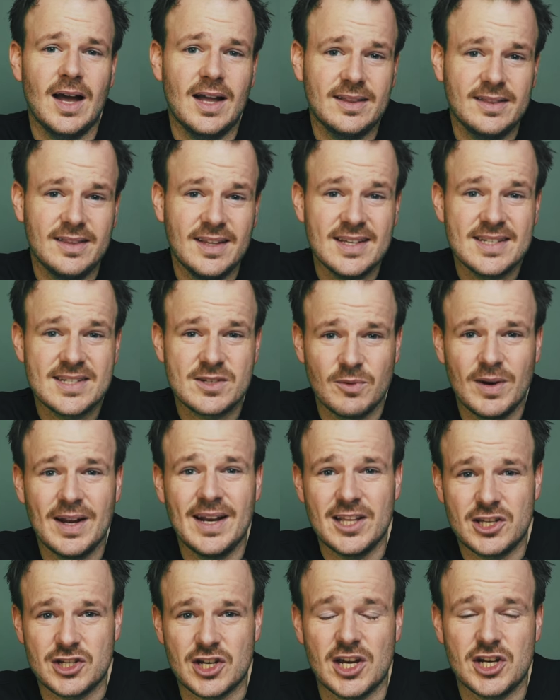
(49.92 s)
And this
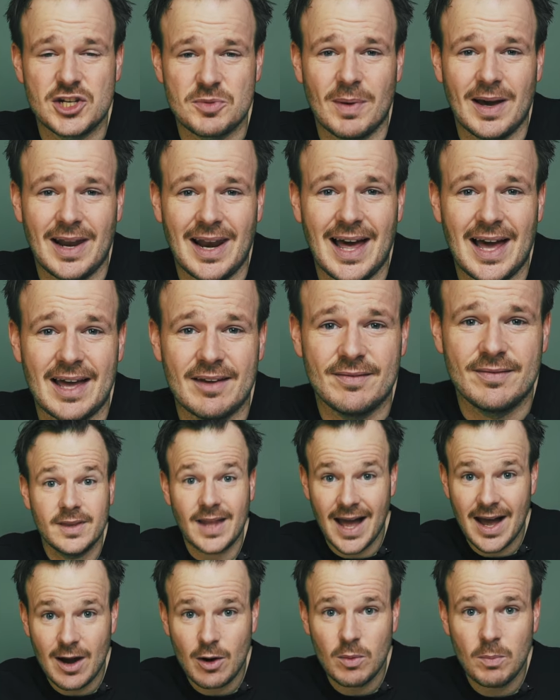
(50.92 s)
really changed my life.
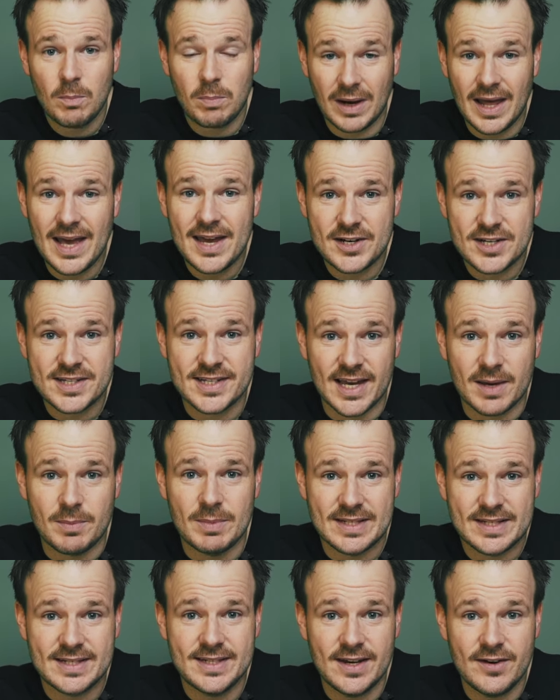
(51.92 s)
Now my players
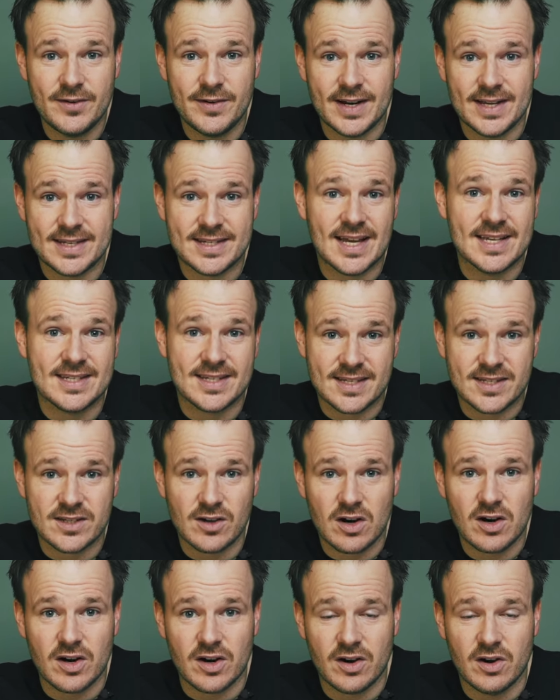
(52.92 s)
take me serious as a
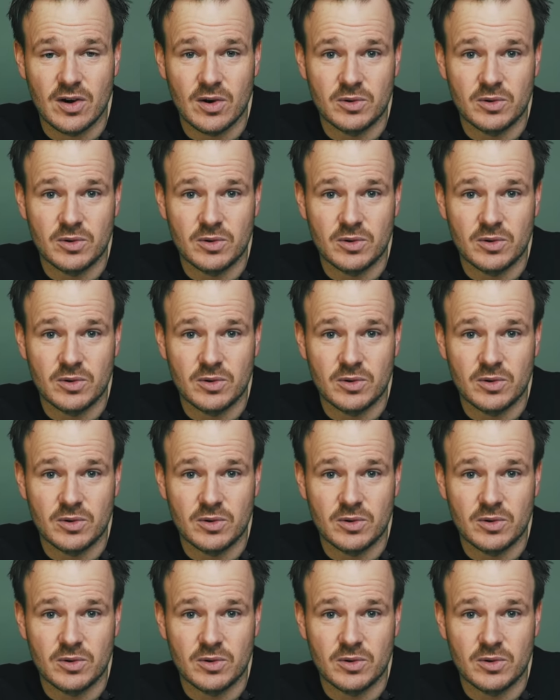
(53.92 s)
soccer